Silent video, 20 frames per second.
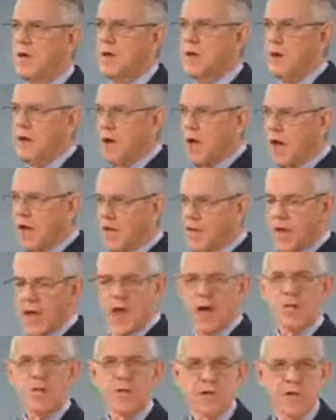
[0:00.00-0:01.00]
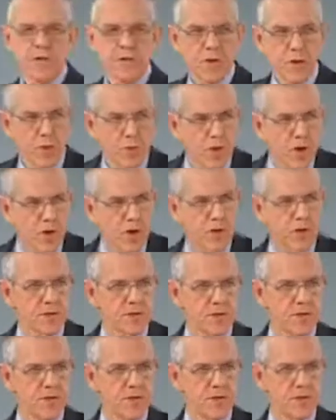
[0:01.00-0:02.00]
how the atmosphere
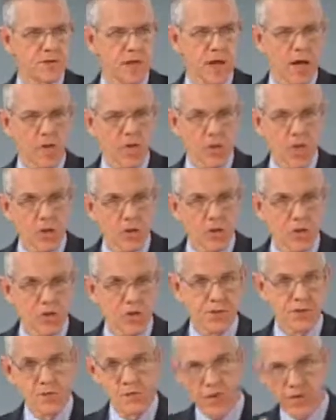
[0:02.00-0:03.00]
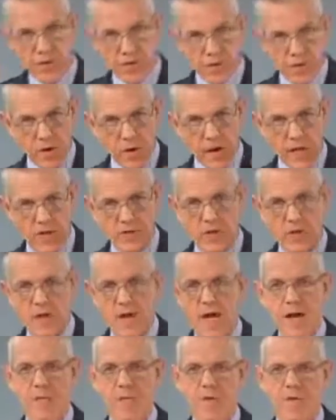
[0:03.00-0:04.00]
works, how the ocean interacts with the
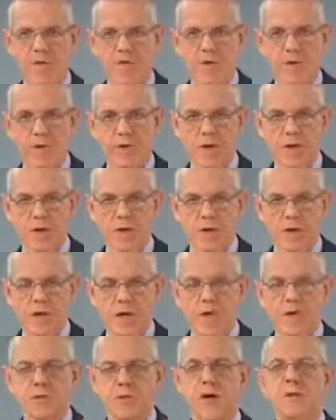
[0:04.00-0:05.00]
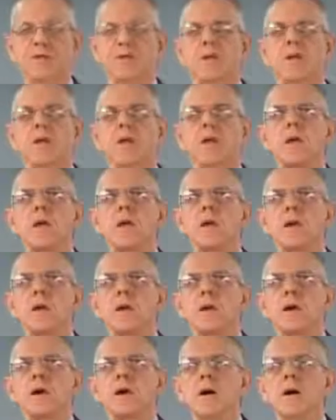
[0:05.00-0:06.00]
atmosphere. So I'm sitting
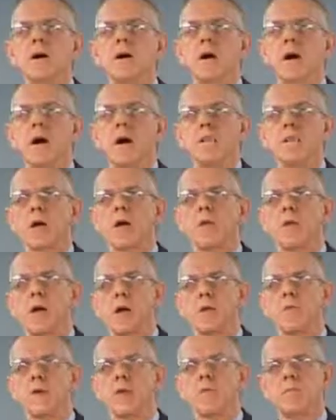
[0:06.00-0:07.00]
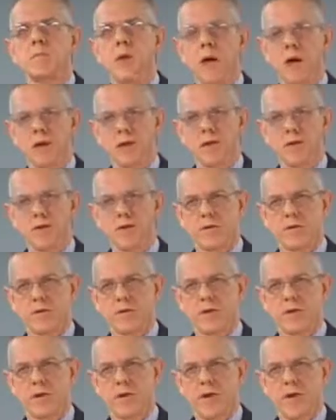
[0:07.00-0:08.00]
here, I'm a climate modeler,
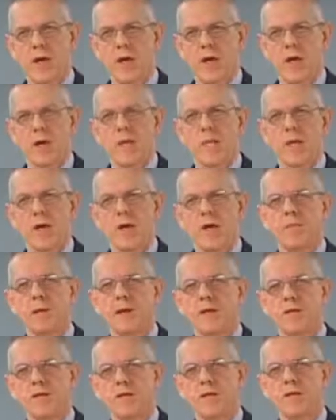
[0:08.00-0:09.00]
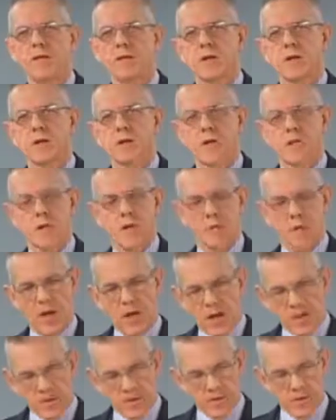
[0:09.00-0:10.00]
but I'm not just a climate
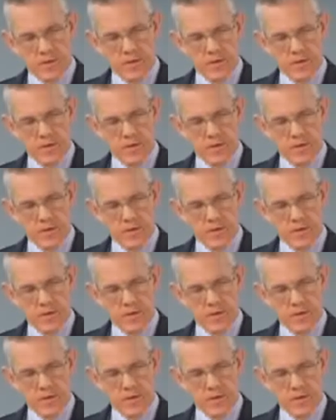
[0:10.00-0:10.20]
modeler.